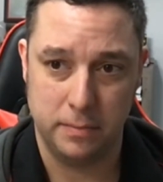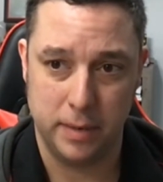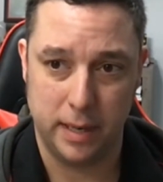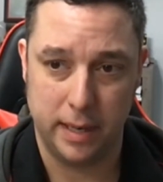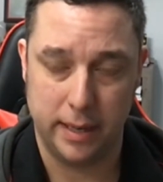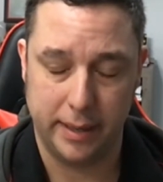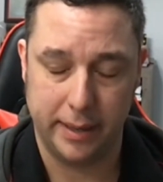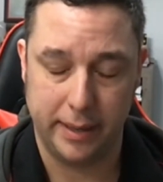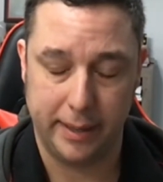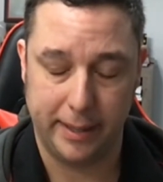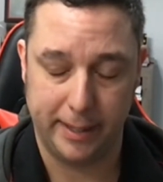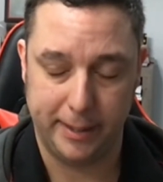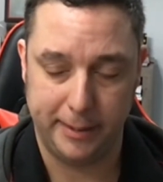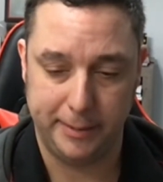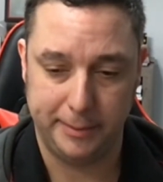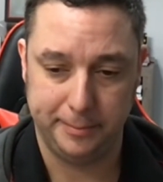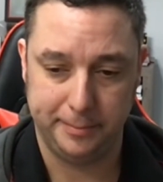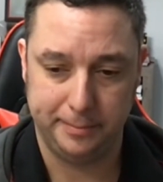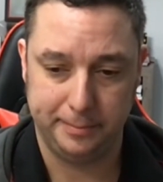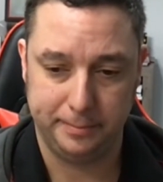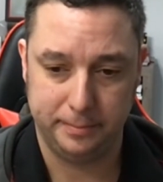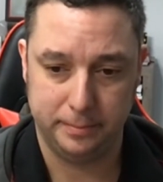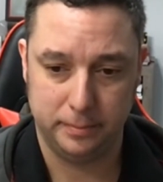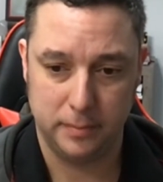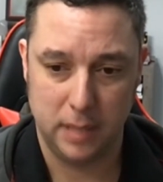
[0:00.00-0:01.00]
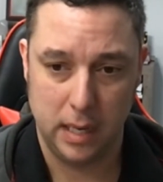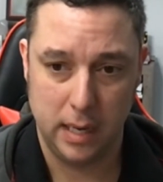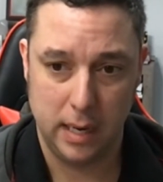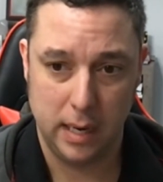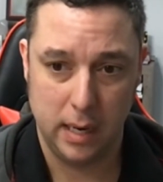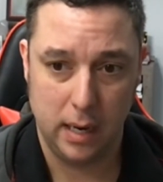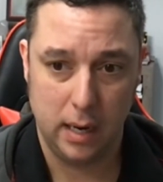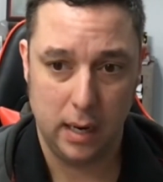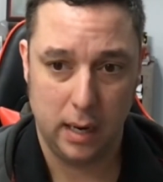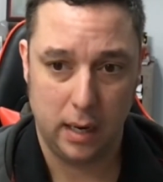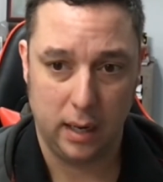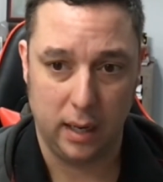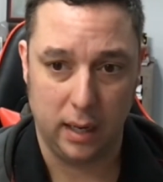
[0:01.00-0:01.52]
But
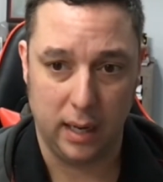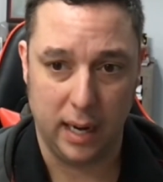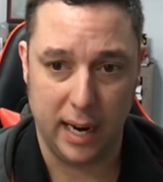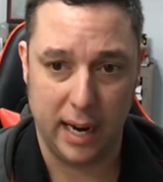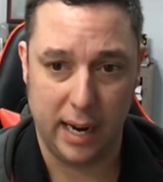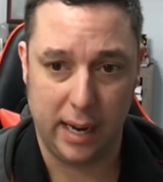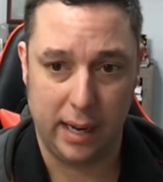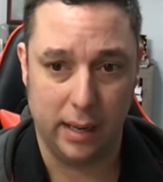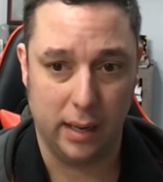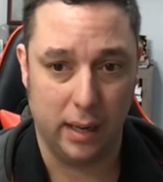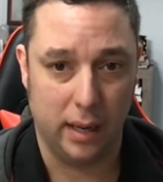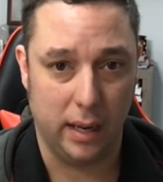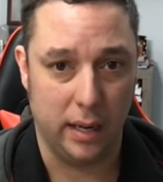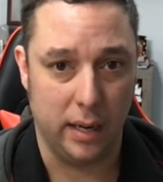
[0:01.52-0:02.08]
yeah,